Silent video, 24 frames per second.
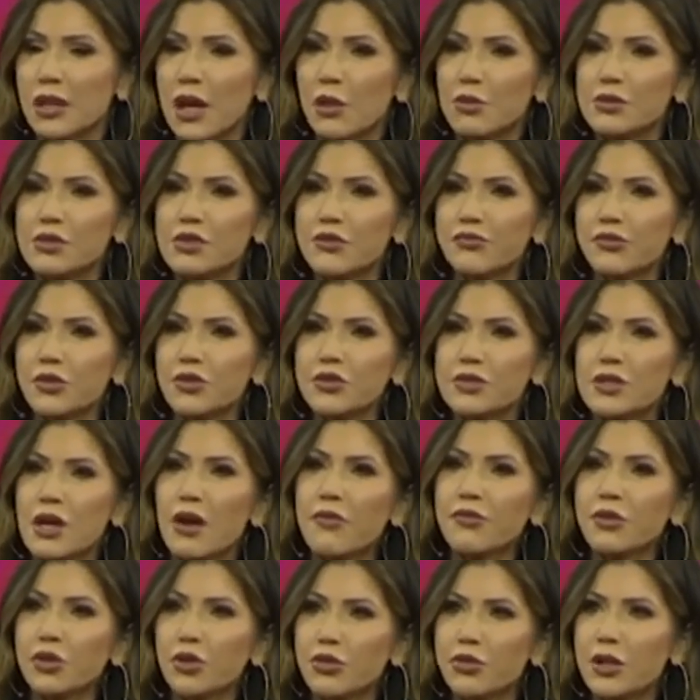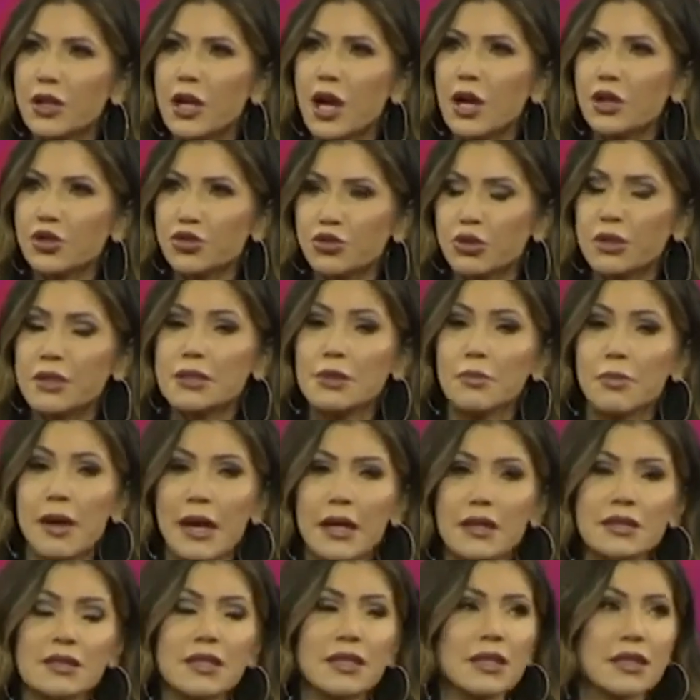I was the first governor in the country to
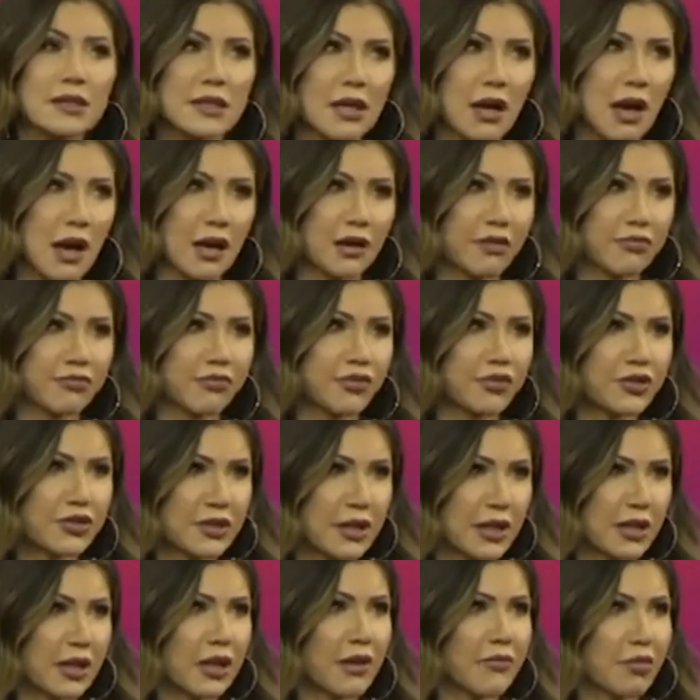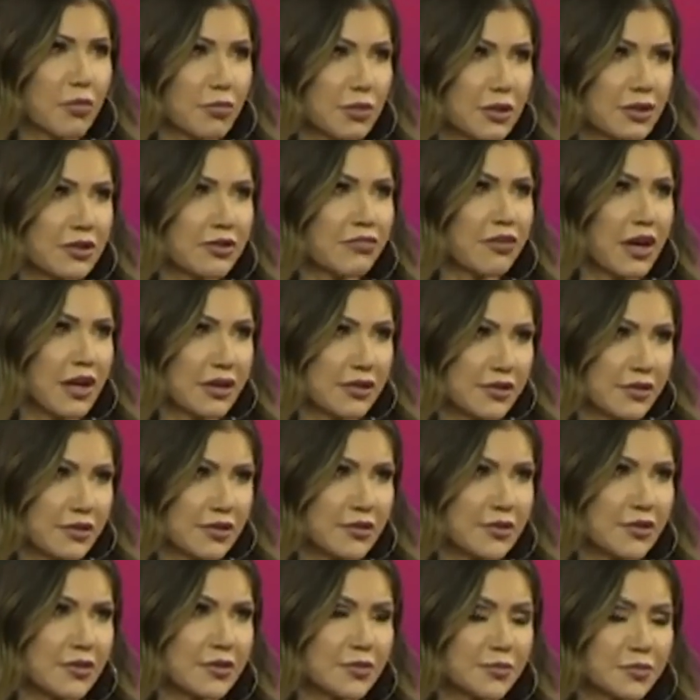ban TikTok for state government
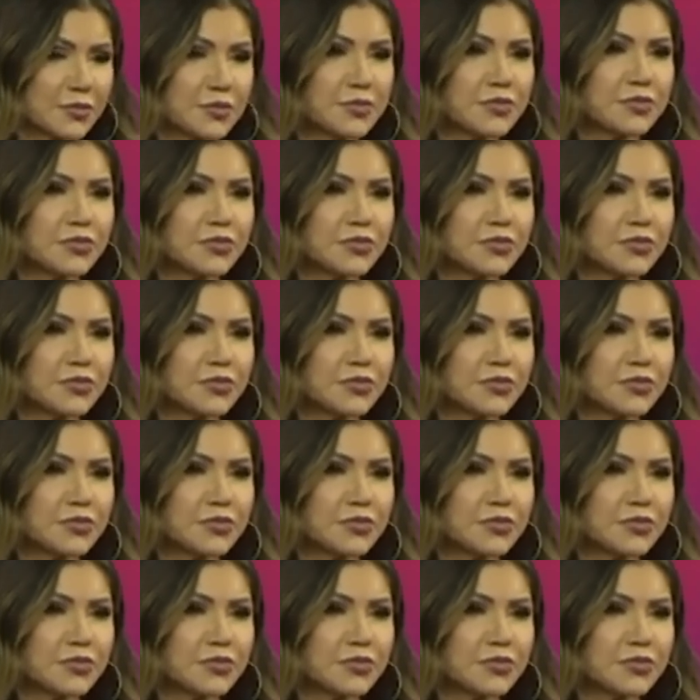devices.